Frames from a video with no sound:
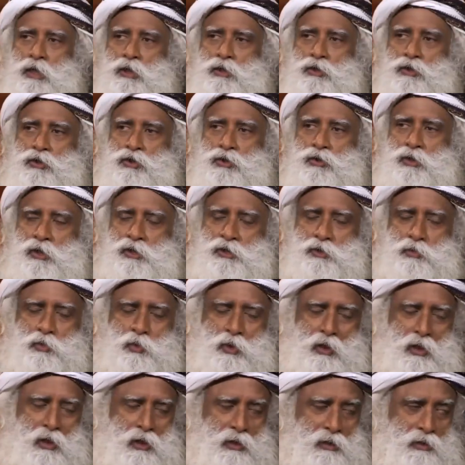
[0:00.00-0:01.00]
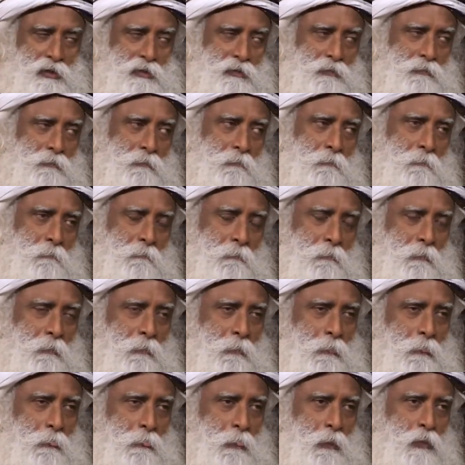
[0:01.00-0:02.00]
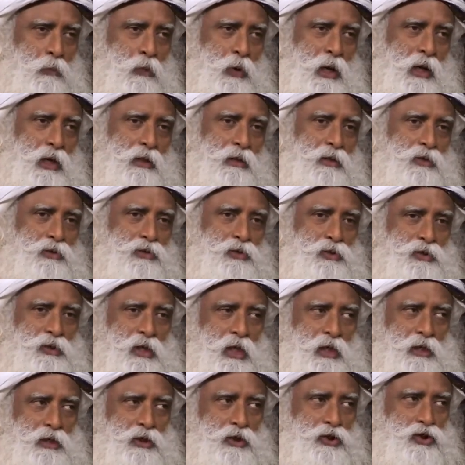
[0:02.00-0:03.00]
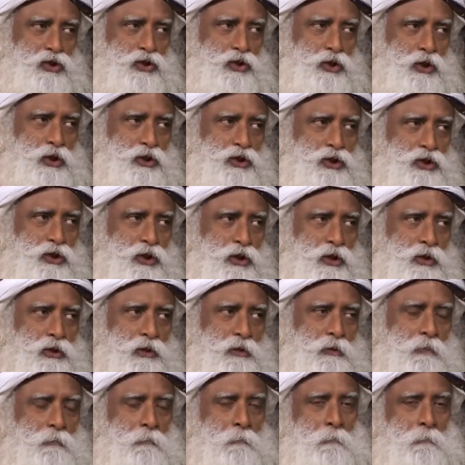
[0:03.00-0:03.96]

In today's world, the way the society is structured,